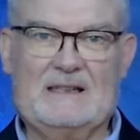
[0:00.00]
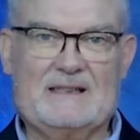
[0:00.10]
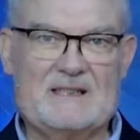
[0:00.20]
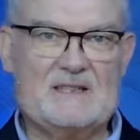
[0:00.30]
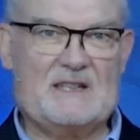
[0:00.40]

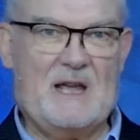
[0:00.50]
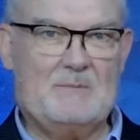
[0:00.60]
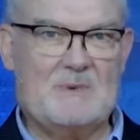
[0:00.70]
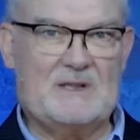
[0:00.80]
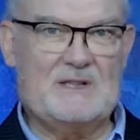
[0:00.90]
The
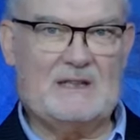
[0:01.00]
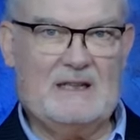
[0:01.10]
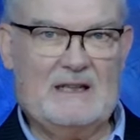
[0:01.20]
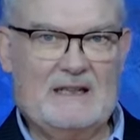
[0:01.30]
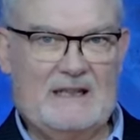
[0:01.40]
statement,
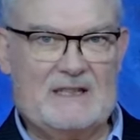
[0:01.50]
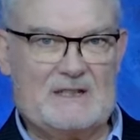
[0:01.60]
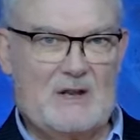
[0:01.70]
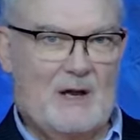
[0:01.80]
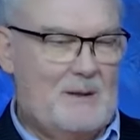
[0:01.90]
is
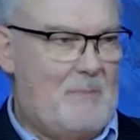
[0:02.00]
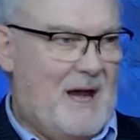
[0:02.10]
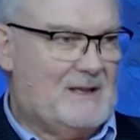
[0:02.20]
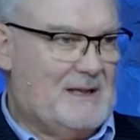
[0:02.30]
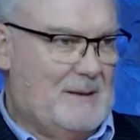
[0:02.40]
not
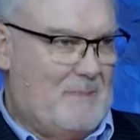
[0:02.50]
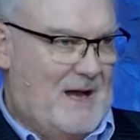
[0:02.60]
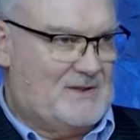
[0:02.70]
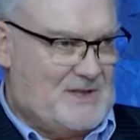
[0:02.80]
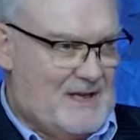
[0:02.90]
about,
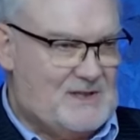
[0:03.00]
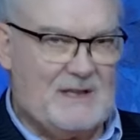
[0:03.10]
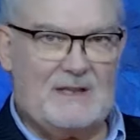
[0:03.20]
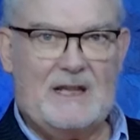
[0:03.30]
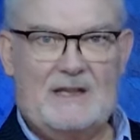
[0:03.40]
about
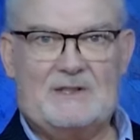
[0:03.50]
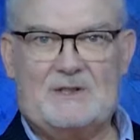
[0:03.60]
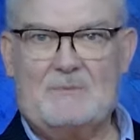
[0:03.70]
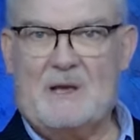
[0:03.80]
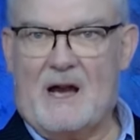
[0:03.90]
judging needs
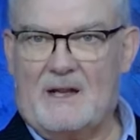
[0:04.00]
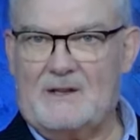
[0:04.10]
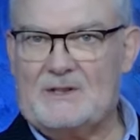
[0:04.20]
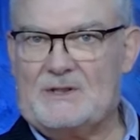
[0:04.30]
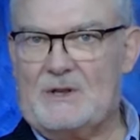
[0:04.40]
to be
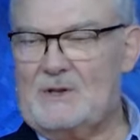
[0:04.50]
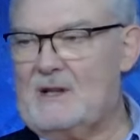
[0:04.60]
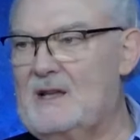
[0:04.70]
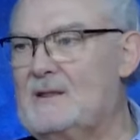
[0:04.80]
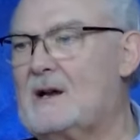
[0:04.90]
understood
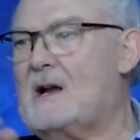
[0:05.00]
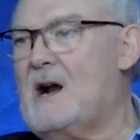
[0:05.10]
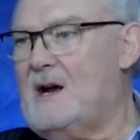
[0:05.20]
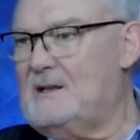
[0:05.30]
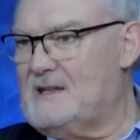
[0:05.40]
in the
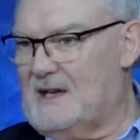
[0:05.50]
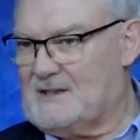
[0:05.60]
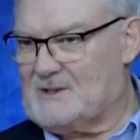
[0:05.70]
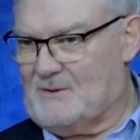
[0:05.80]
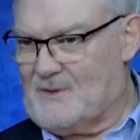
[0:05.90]

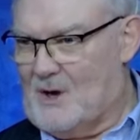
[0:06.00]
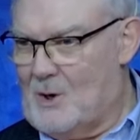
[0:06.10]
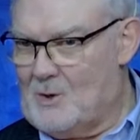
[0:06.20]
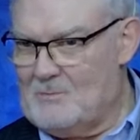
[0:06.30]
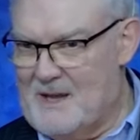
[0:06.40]
context of the
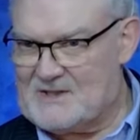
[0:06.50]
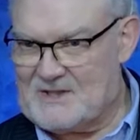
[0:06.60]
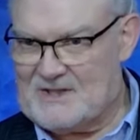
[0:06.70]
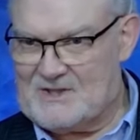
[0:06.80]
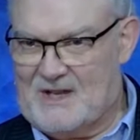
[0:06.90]
whole
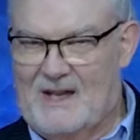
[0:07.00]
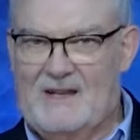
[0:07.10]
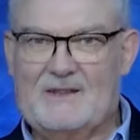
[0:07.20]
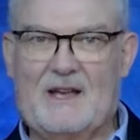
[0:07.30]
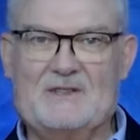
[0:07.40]
message
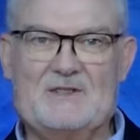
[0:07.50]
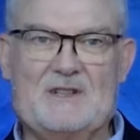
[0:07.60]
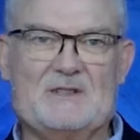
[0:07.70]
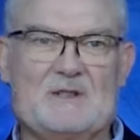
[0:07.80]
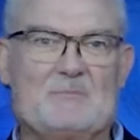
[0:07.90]
that Jesus